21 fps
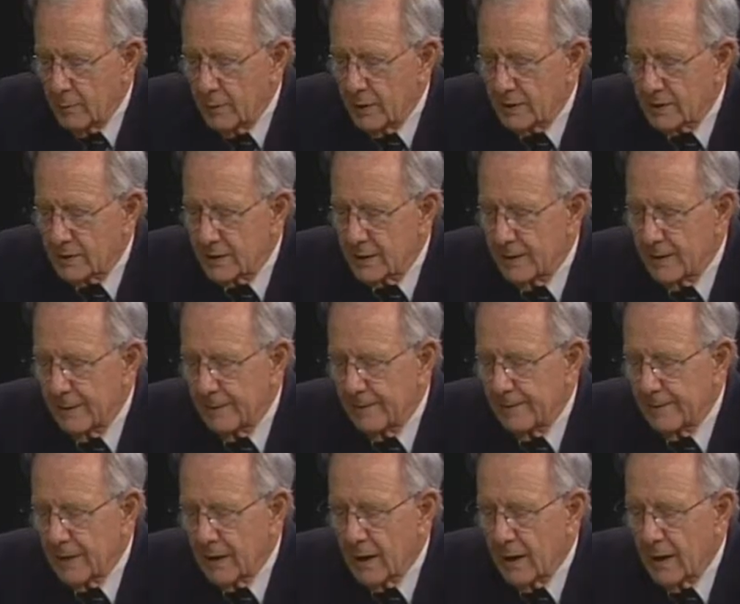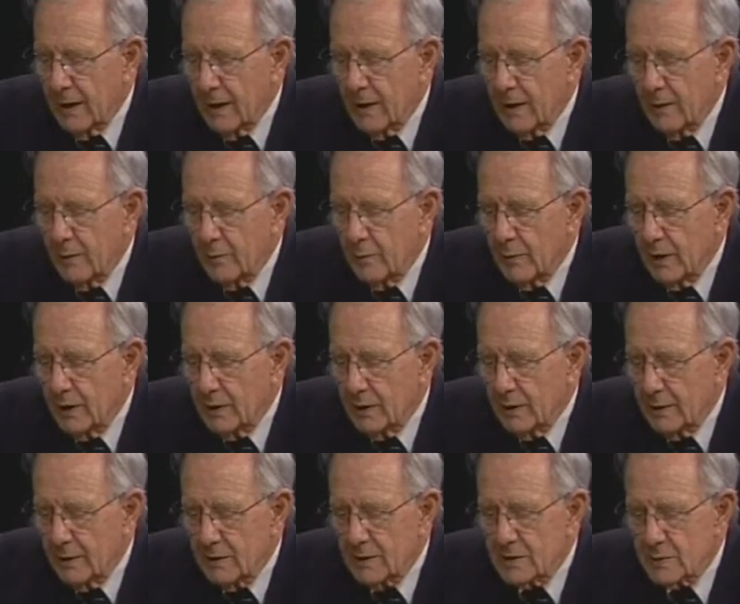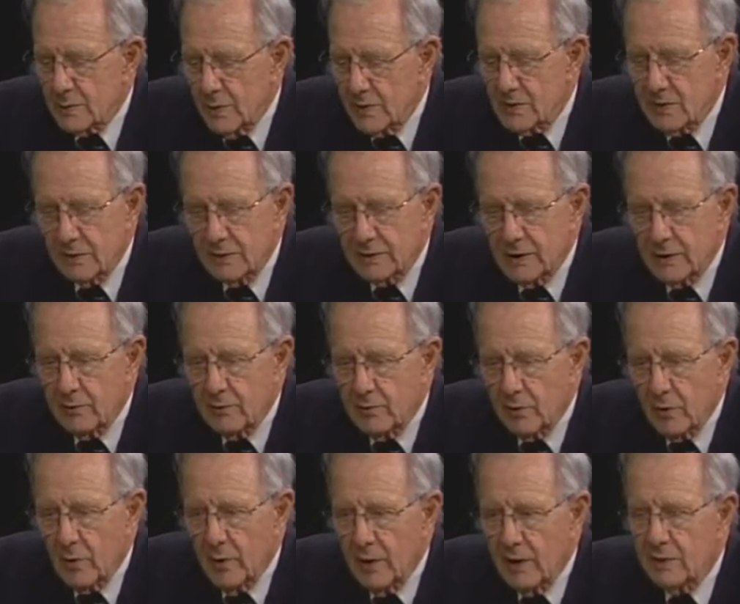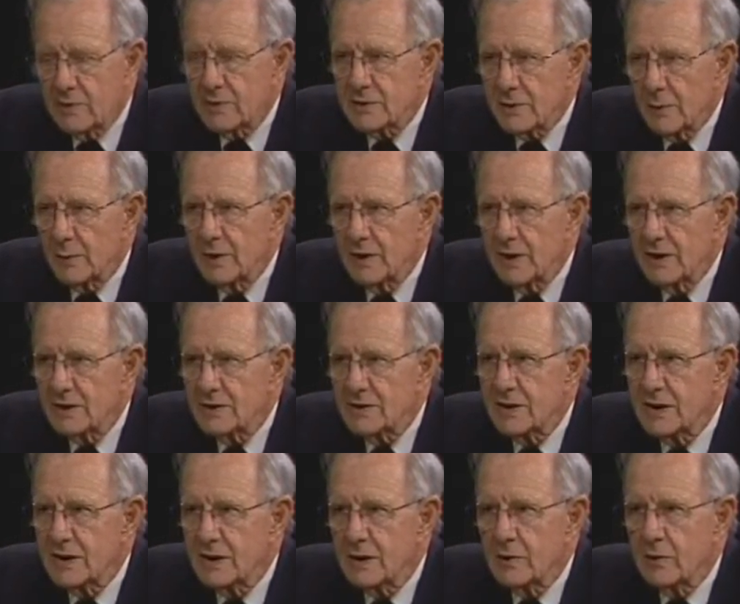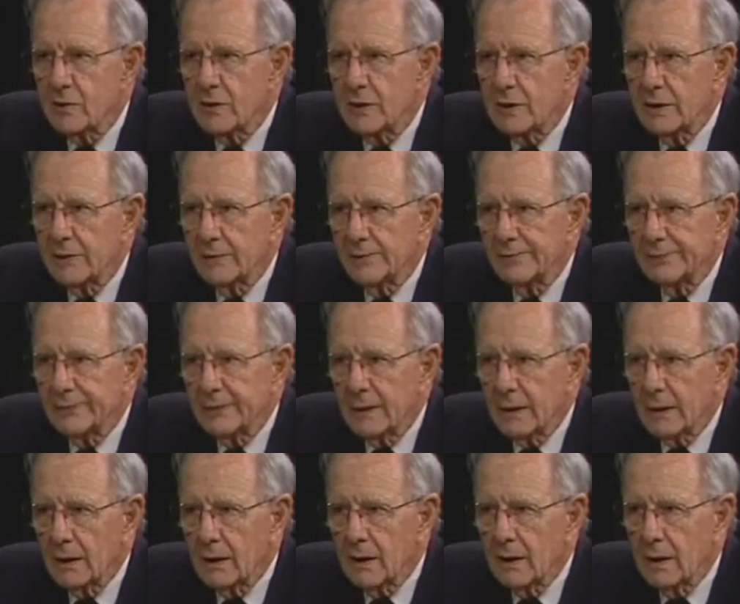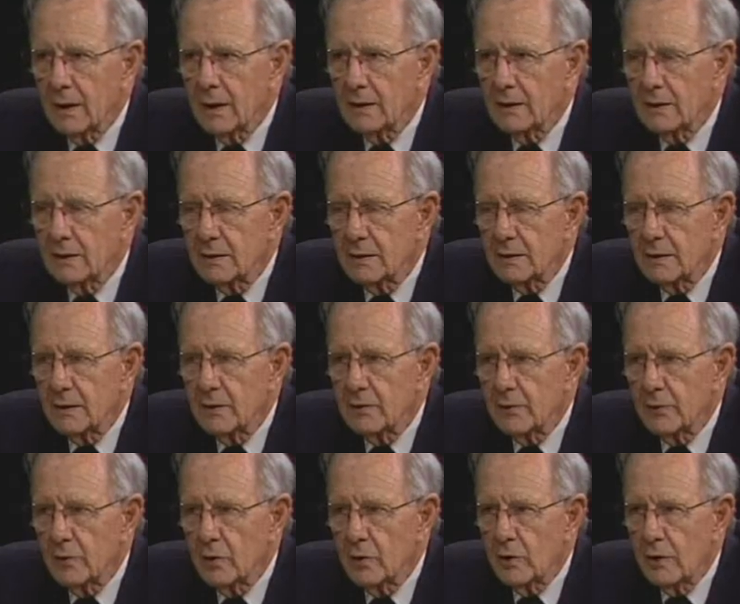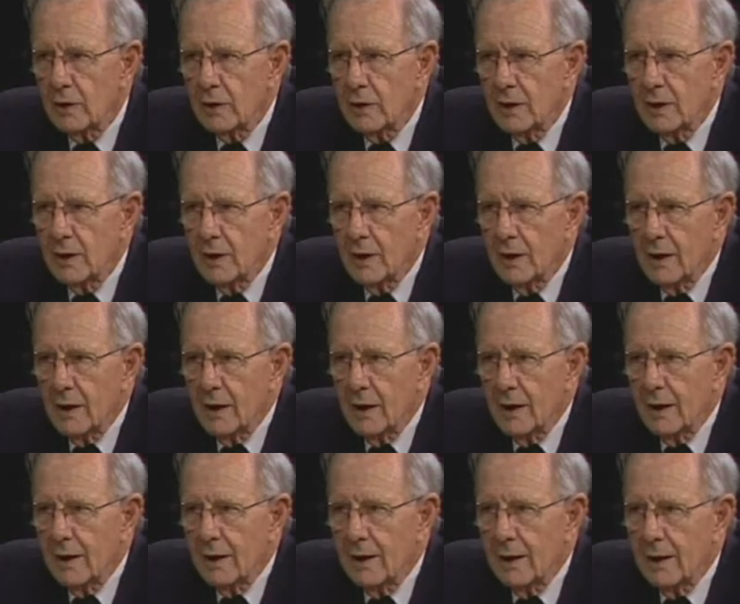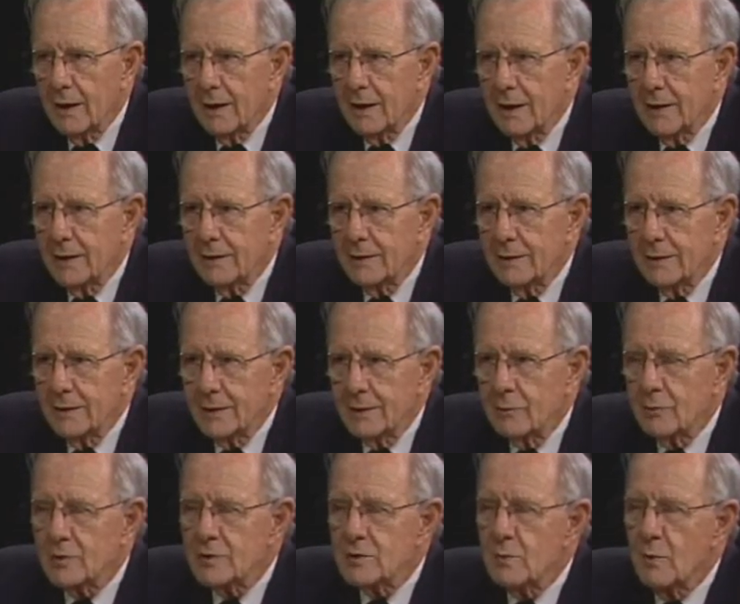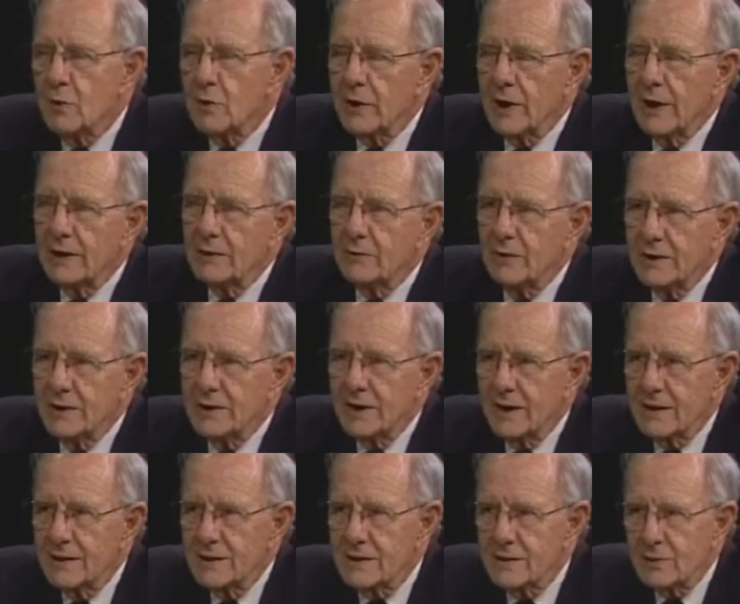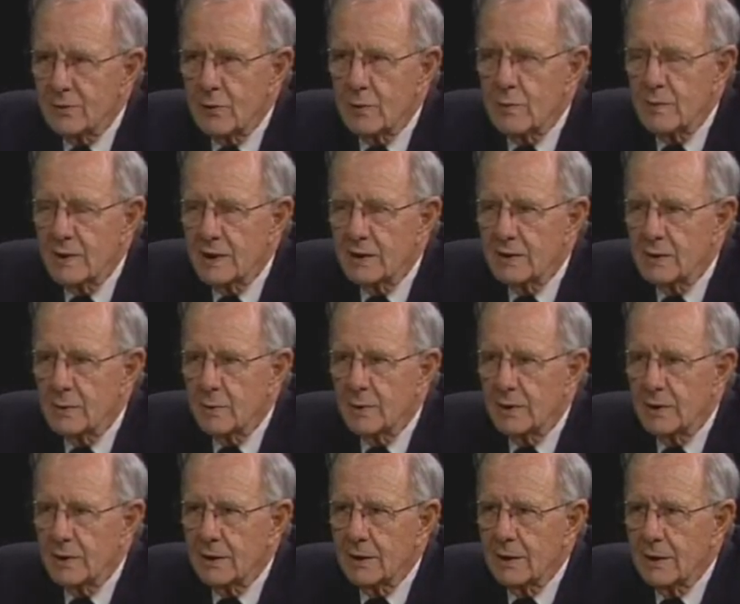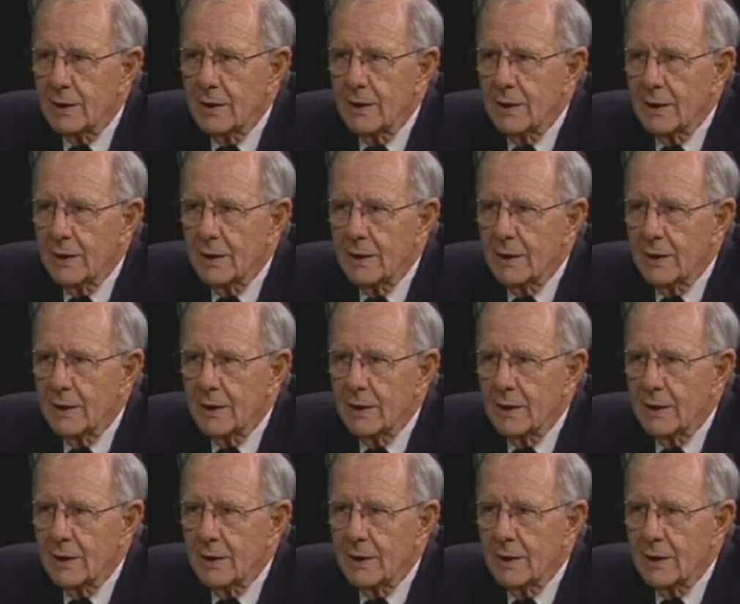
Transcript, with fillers: But uh, my specialty requires a PhD degree, and therefore uh, it was more advantageous for me to be,